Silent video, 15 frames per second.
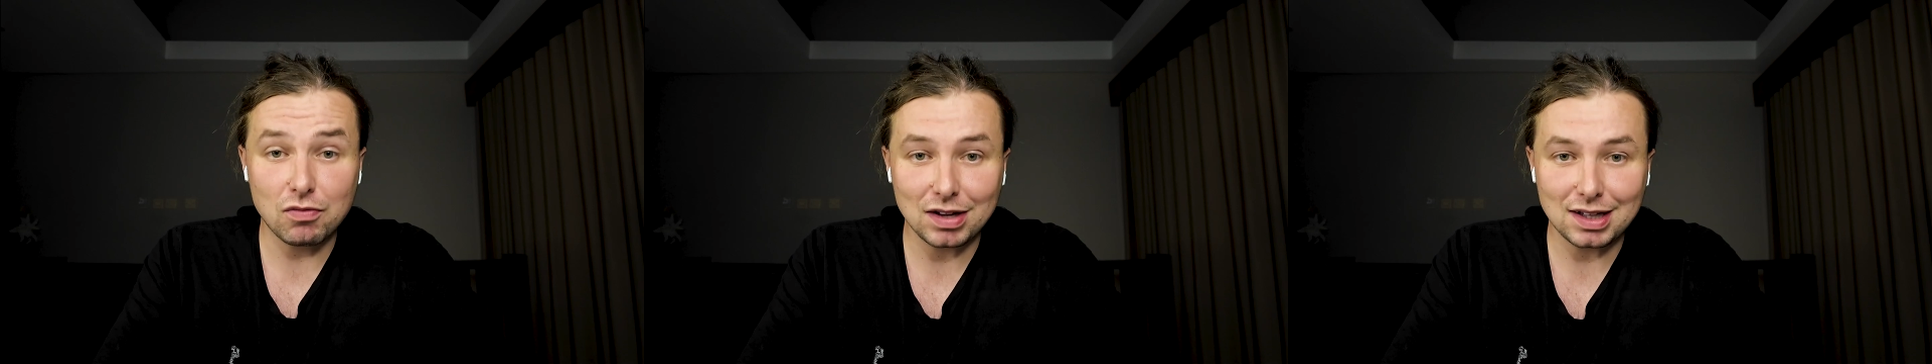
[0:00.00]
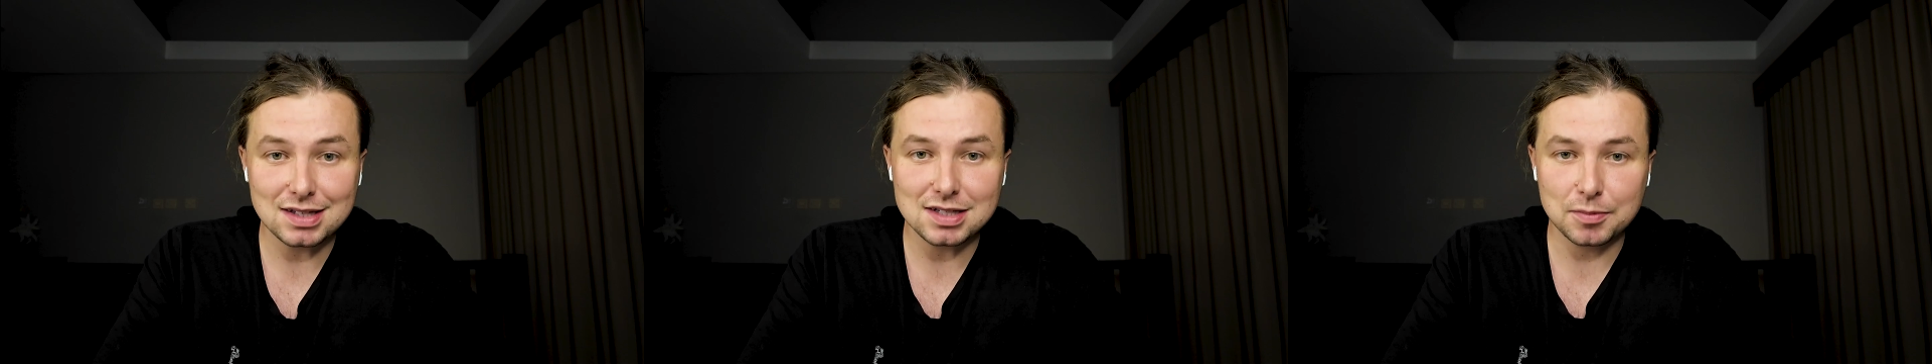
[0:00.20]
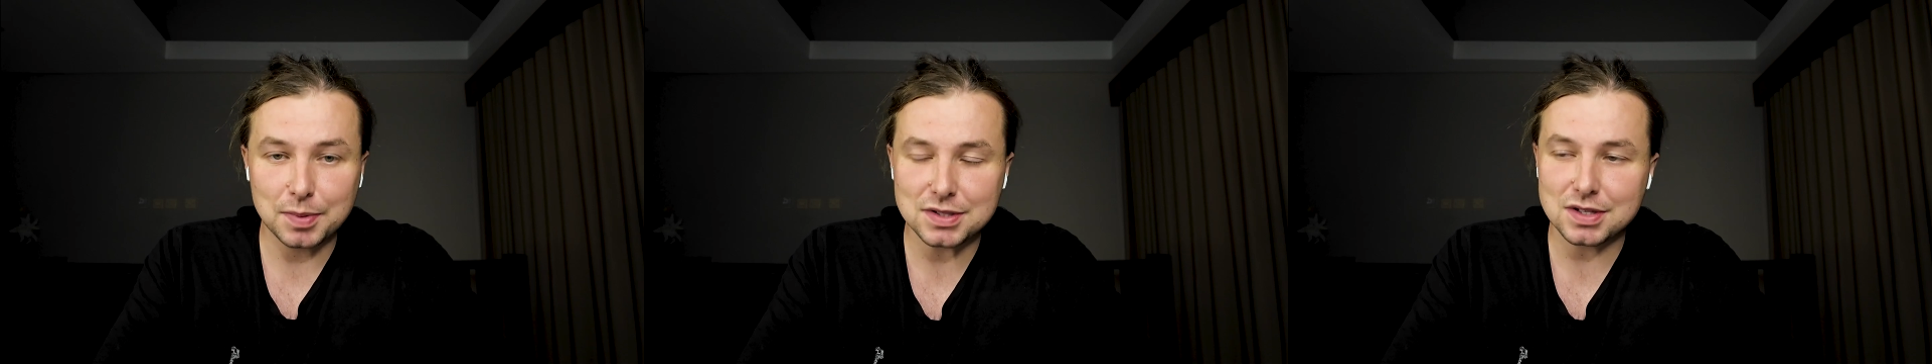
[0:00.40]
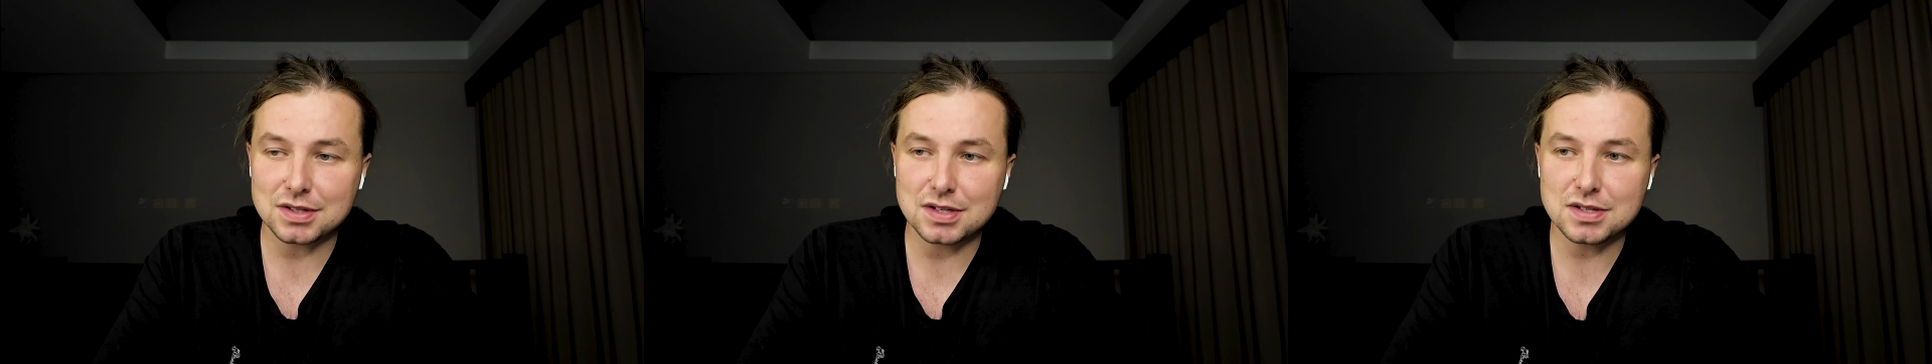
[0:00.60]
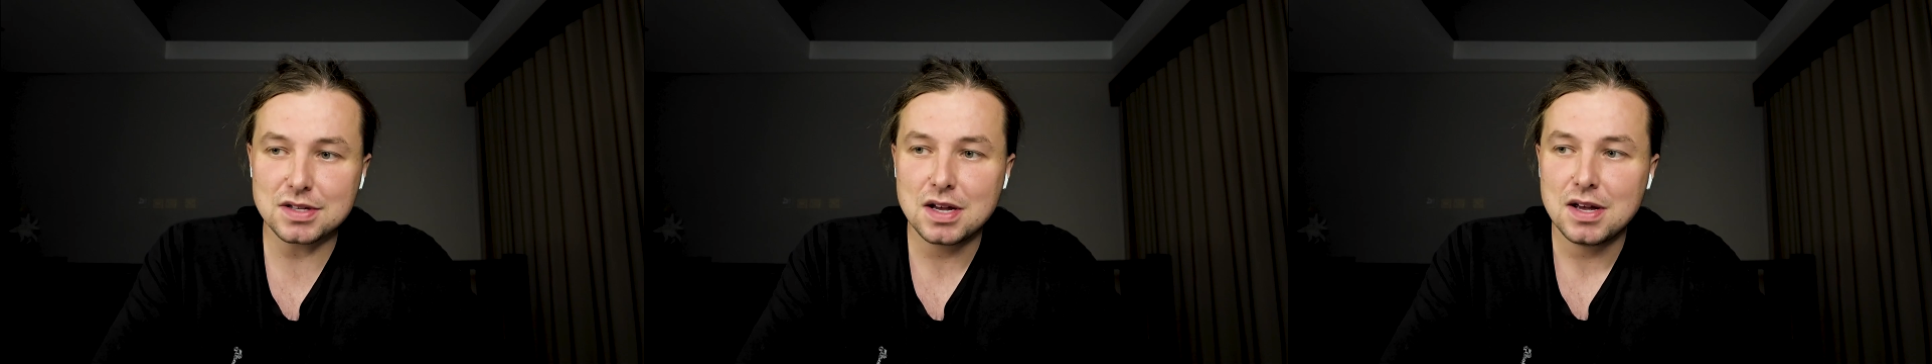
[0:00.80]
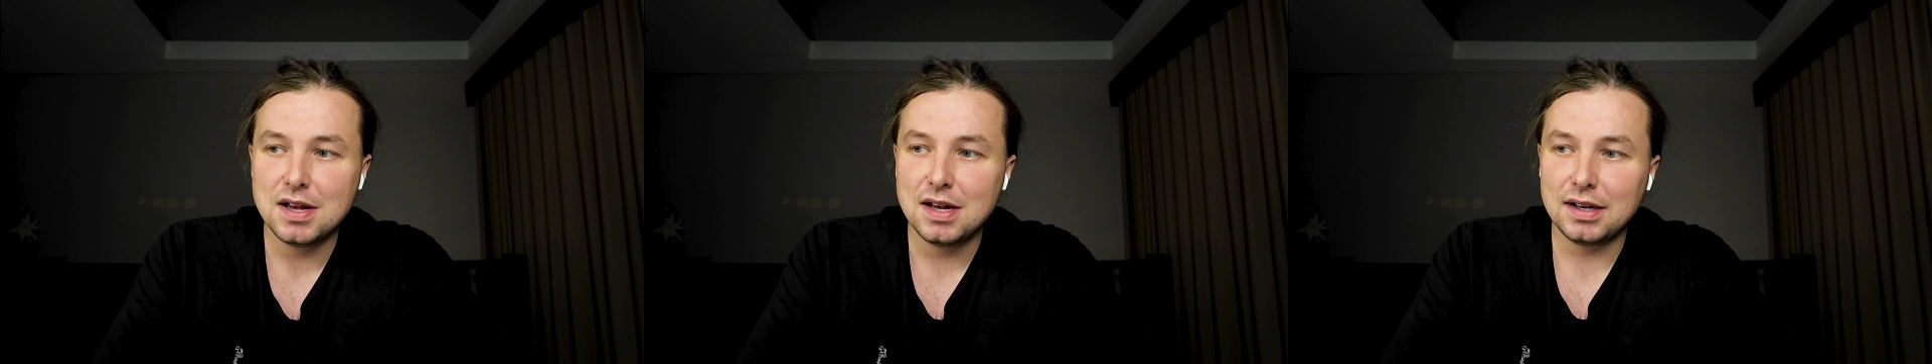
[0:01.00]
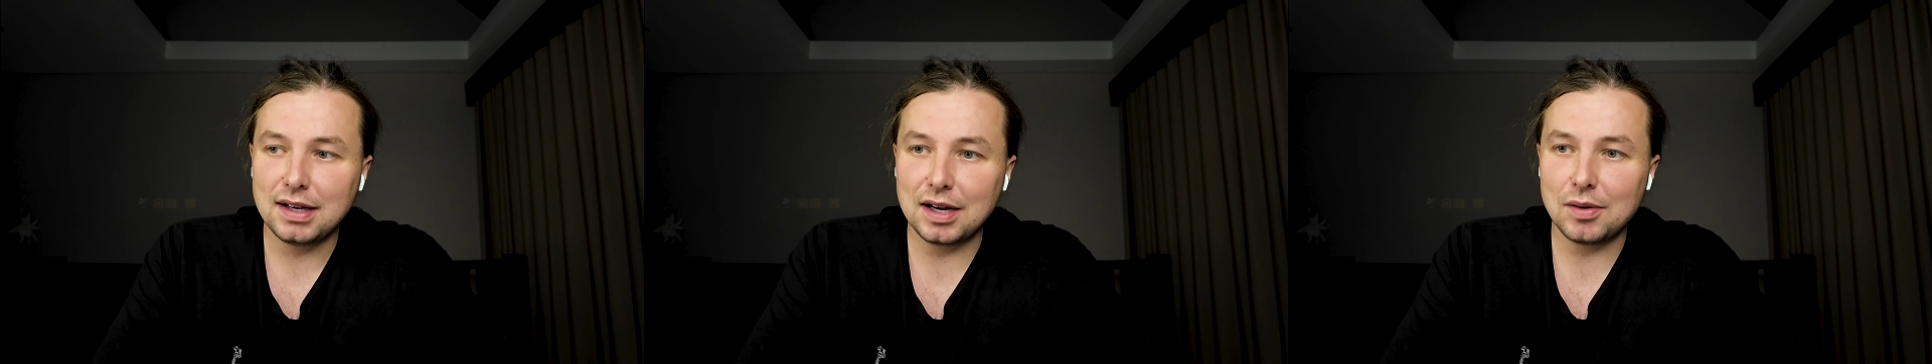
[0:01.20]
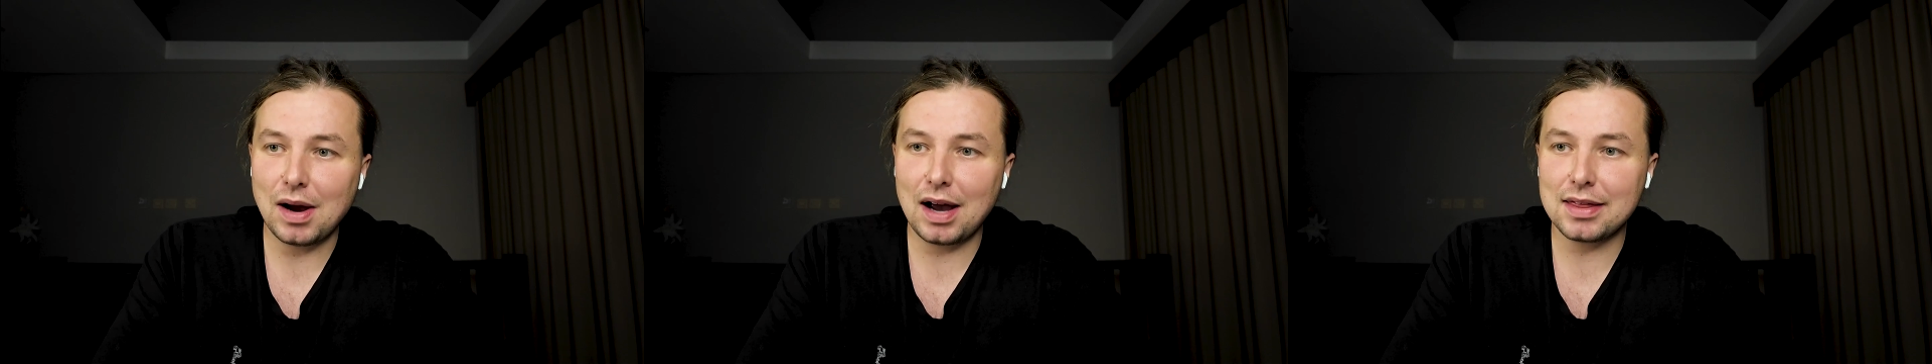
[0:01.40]
related businesses.
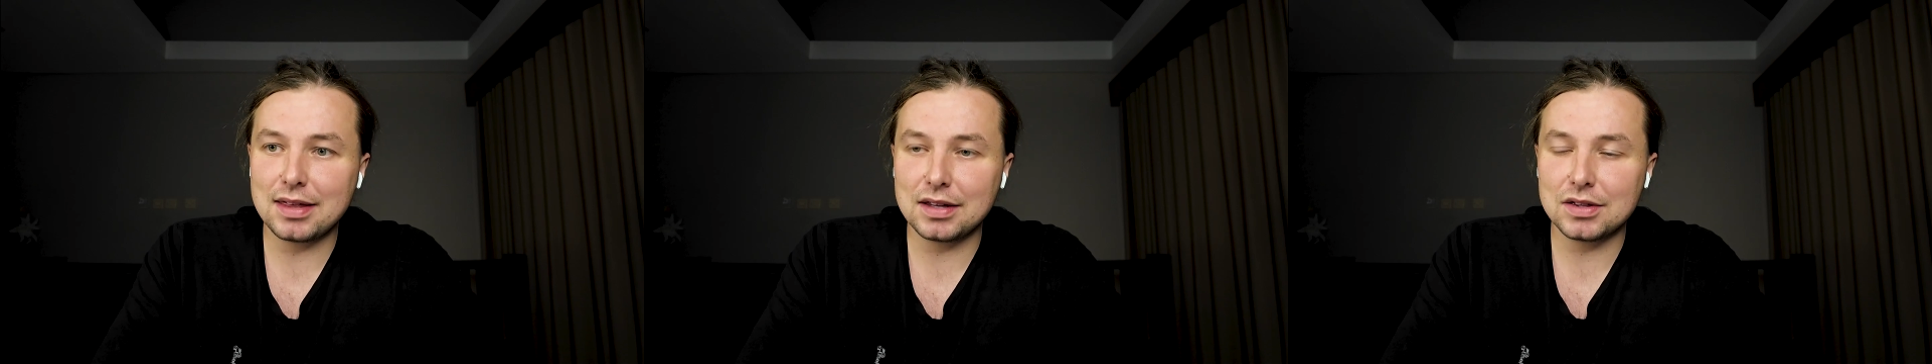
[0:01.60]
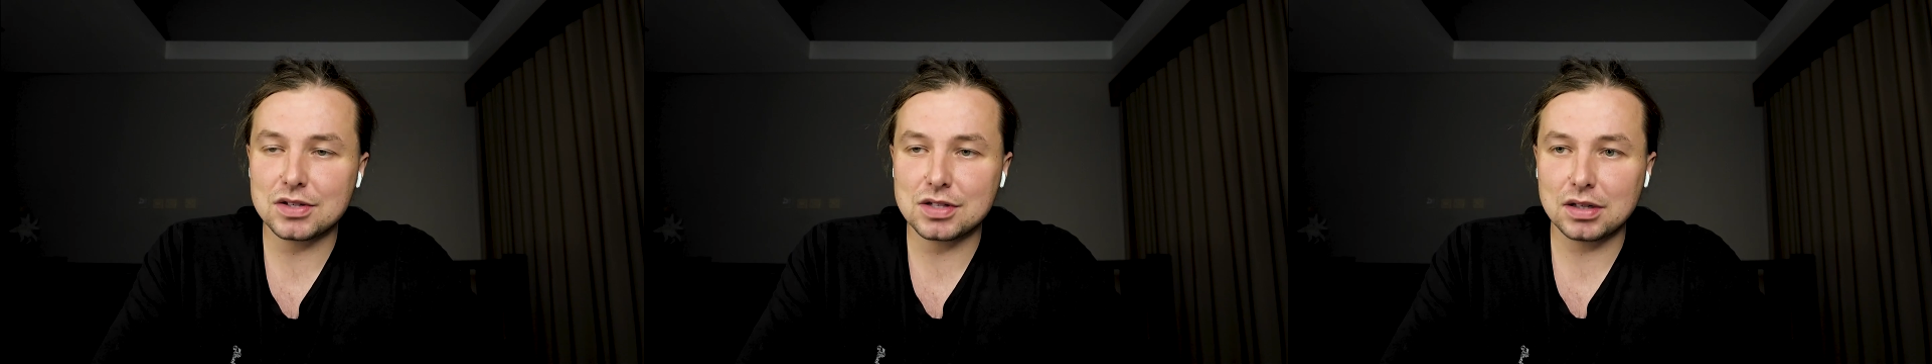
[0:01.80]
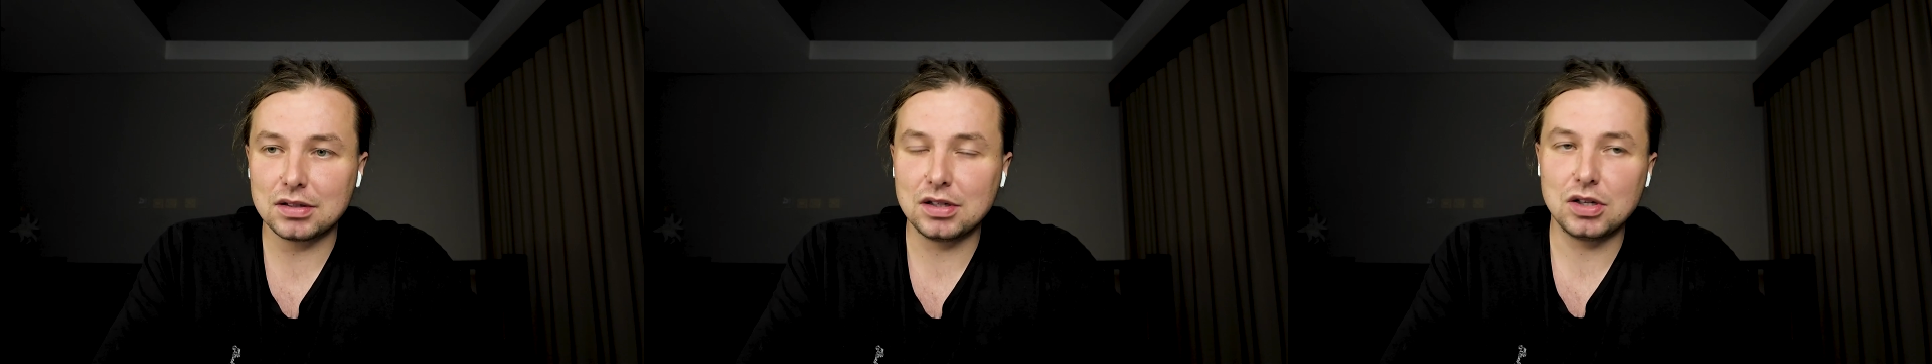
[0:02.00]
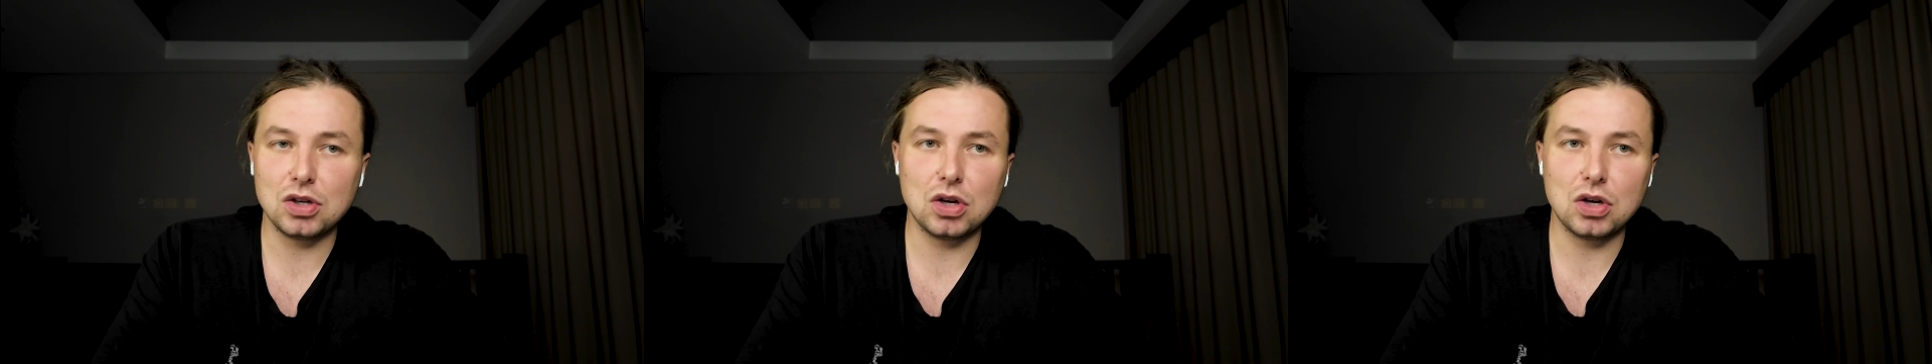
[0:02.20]
Now, I think there's a